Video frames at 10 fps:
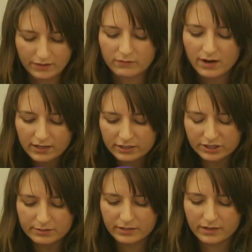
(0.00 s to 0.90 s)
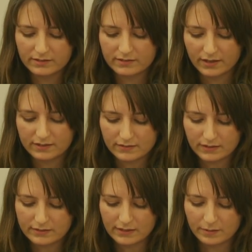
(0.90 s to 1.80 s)
there are legitimate concerns, as
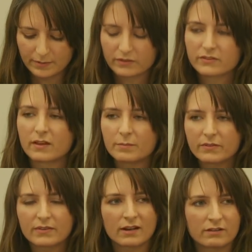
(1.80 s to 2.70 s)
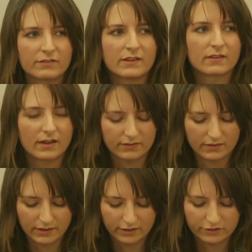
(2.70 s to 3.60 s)
I said, about some Salafis'
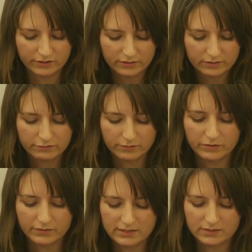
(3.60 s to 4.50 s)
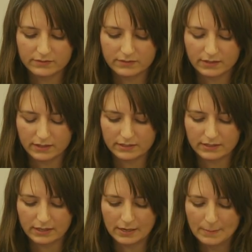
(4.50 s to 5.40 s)
isolation from the rest of
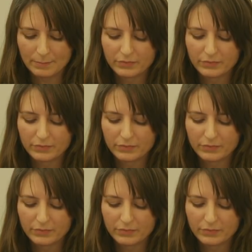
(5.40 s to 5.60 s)
society,